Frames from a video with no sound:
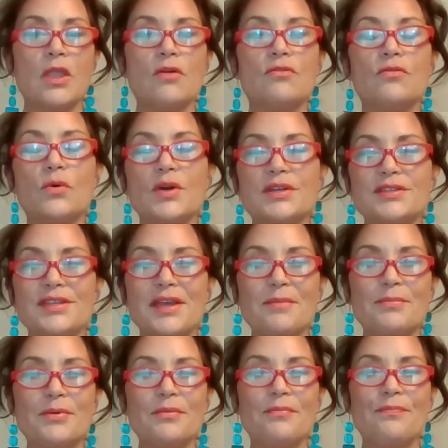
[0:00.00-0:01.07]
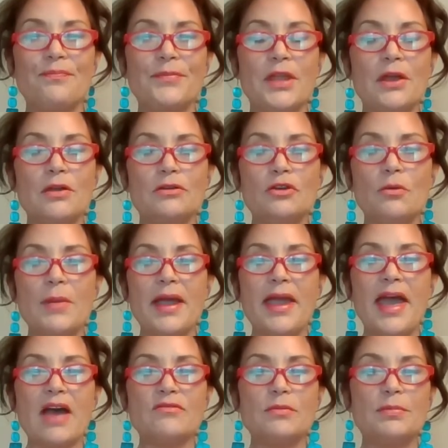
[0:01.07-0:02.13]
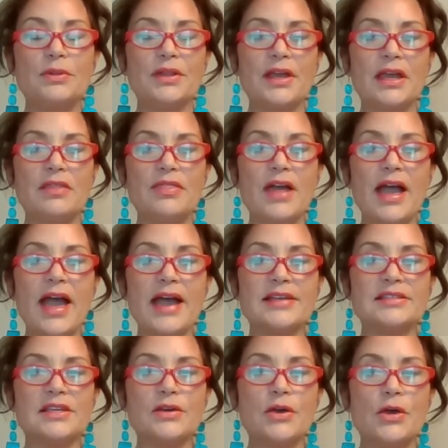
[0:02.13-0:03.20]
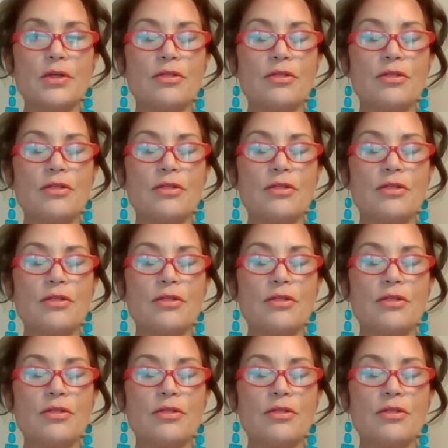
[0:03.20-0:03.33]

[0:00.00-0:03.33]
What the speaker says: For example, you may have a plan that has a